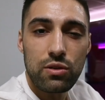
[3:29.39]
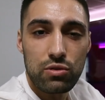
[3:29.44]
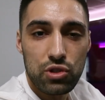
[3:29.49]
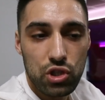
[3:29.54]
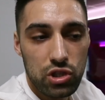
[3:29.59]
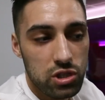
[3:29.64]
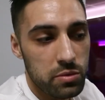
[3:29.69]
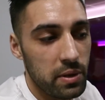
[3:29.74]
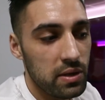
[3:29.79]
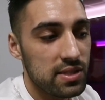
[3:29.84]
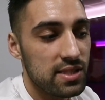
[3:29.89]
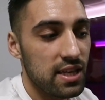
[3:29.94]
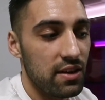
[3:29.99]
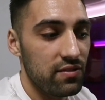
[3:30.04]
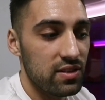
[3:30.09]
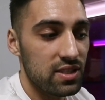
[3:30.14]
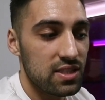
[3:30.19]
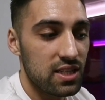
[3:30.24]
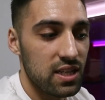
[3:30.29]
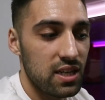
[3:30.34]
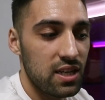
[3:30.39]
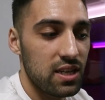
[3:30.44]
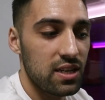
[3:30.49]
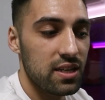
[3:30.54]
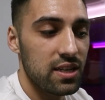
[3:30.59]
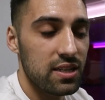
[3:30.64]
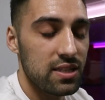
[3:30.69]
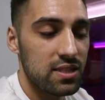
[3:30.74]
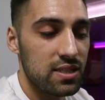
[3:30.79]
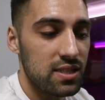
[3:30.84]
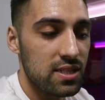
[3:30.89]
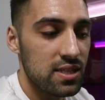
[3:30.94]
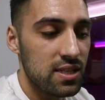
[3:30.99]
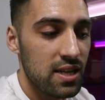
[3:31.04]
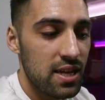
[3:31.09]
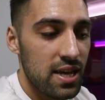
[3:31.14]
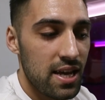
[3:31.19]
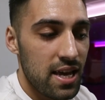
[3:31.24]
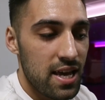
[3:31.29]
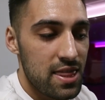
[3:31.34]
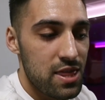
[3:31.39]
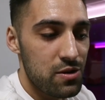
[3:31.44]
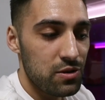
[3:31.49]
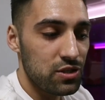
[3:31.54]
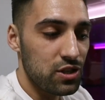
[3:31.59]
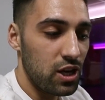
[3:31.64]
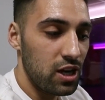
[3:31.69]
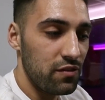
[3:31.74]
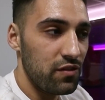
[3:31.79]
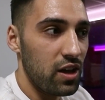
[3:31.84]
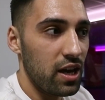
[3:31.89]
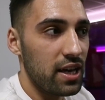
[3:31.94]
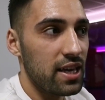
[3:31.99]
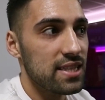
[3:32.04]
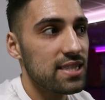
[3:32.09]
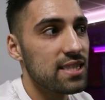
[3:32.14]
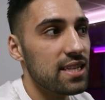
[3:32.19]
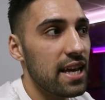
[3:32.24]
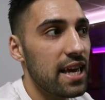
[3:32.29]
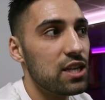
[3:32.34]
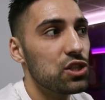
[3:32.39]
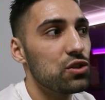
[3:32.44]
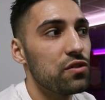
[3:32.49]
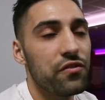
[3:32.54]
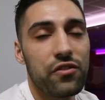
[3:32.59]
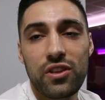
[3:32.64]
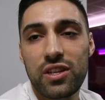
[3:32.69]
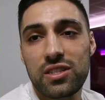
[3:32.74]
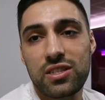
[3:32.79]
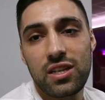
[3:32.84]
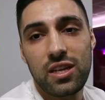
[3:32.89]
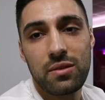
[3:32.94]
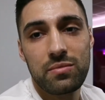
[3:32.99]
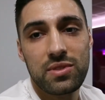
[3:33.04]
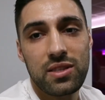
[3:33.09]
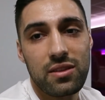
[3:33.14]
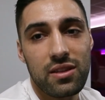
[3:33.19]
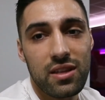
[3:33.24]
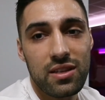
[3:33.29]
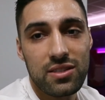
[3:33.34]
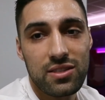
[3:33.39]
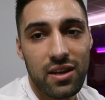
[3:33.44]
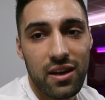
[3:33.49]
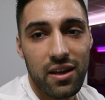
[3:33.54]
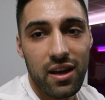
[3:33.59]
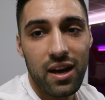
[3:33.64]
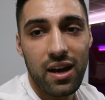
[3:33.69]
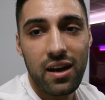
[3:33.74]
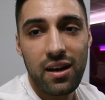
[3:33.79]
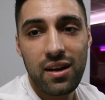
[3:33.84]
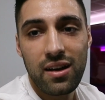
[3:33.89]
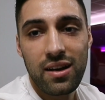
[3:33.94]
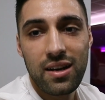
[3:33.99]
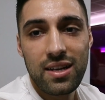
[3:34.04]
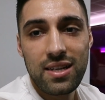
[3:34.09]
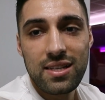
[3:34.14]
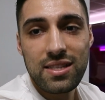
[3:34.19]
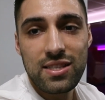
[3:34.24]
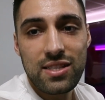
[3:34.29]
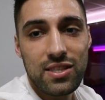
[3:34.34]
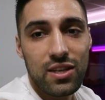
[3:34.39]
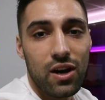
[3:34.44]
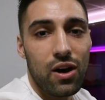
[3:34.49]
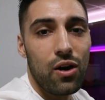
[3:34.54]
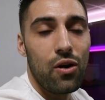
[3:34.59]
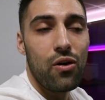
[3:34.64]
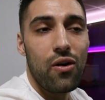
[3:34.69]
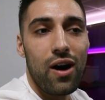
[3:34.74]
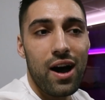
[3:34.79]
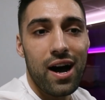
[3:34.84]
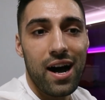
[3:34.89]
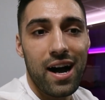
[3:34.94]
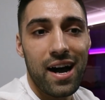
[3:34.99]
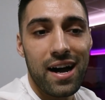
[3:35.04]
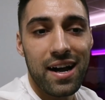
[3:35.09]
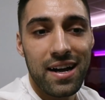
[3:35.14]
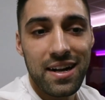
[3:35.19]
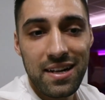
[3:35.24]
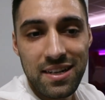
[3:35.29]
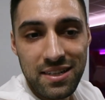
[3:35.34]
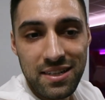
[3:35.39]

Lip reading: I was just about 17, and there was kind of like a selection for the teams and things like that. So